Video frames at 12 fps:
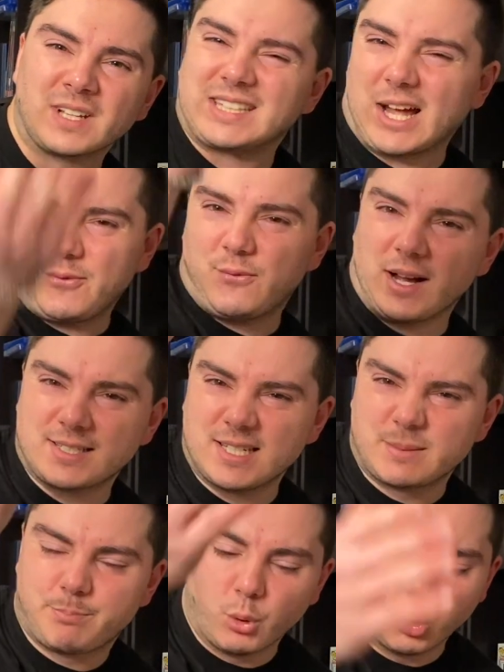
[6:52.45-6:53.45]
The fuck's
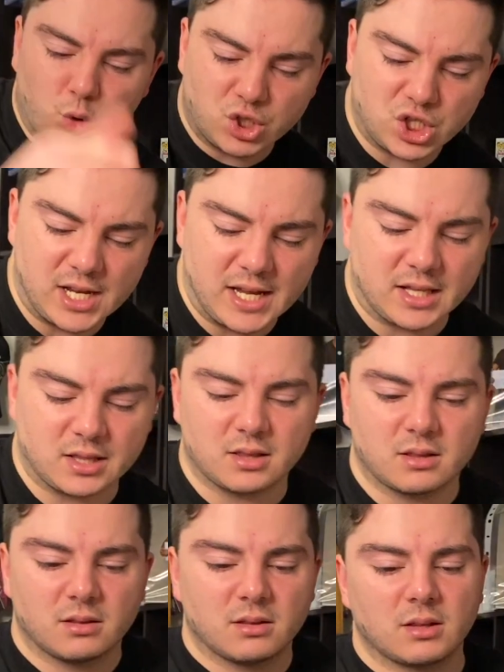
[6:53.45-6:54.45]
this bullshit?
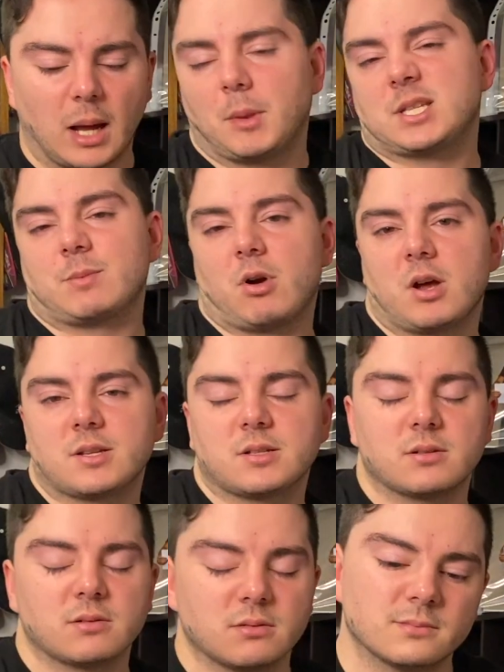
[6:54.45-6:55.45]
I'm not surprised.
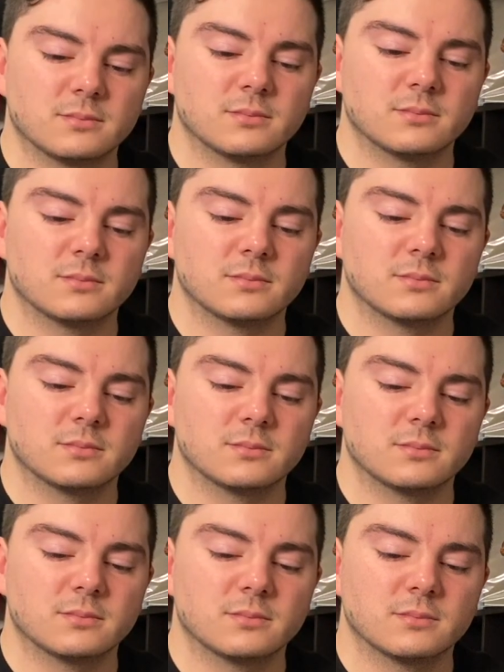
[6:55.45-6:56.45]

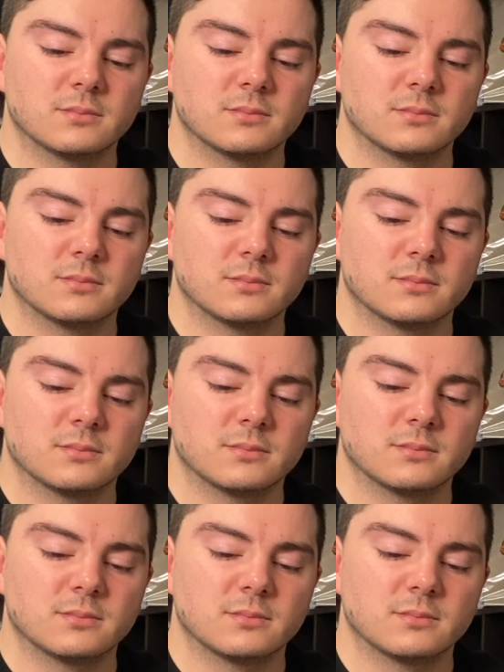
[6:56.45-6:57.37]
So many of my dreams have come